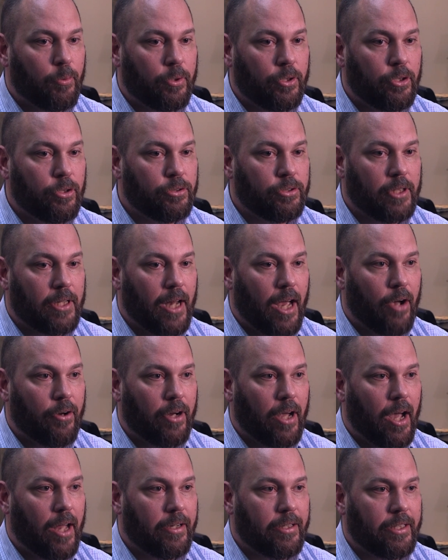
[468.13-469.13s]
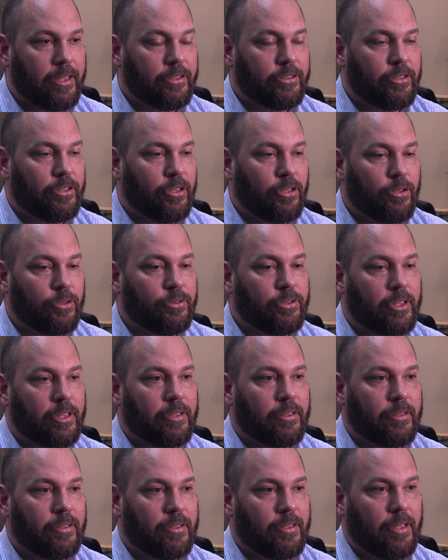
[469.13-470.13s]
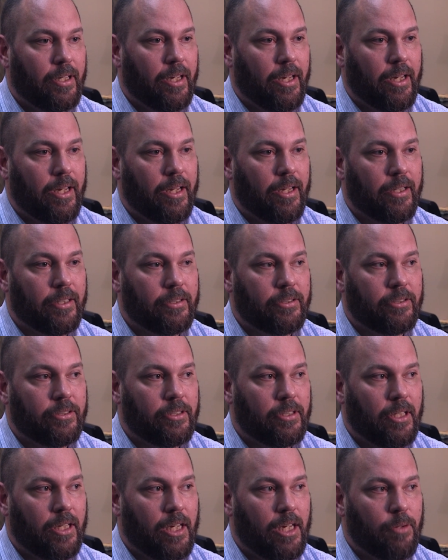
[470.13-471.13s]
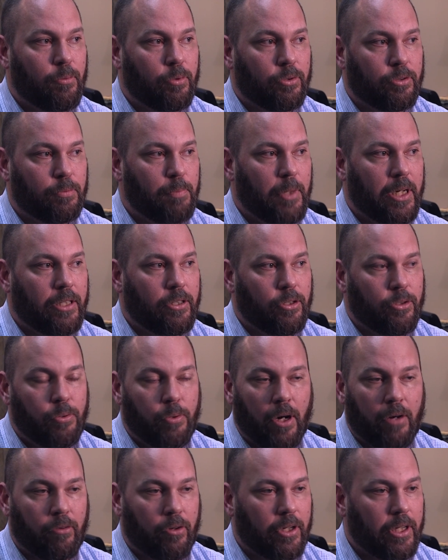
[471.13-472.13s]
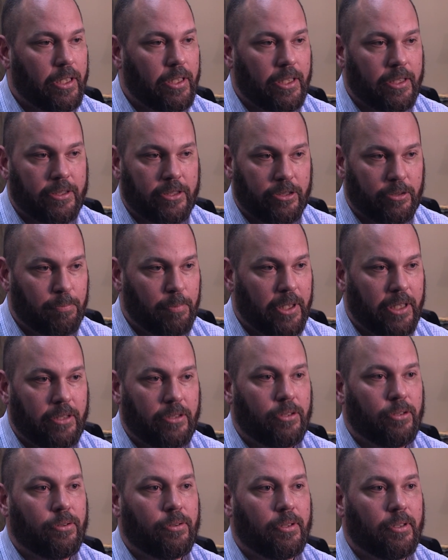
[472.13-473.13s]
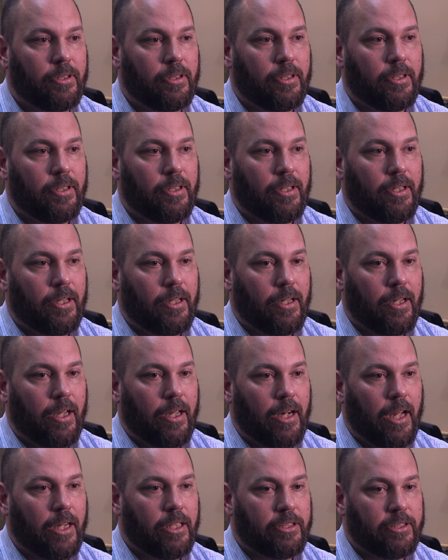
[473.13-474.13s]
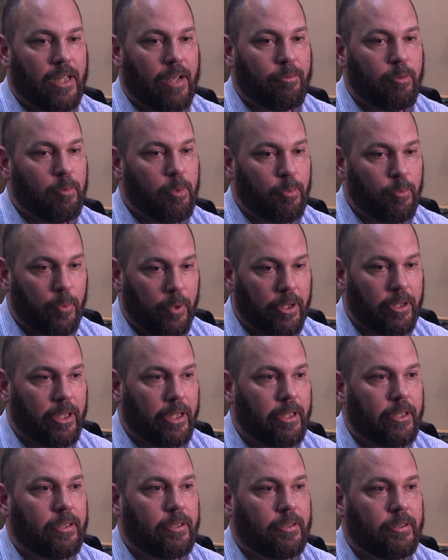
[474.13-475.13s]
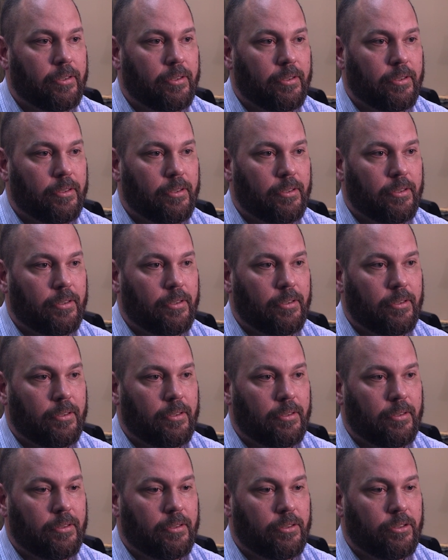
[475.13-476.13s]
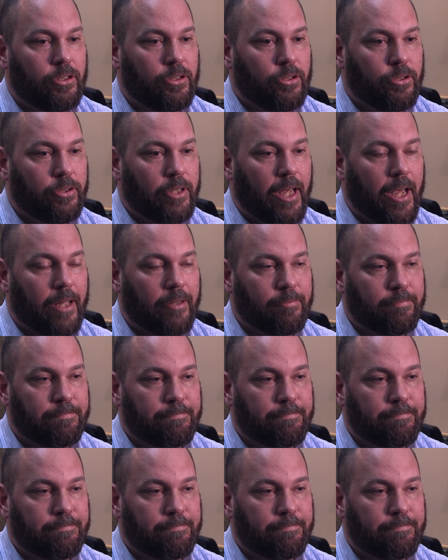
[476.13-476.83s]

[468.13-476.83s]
will use it how God needs to use it, and he will speak to whoever he needs to speak to. And I just have to be willing to do that.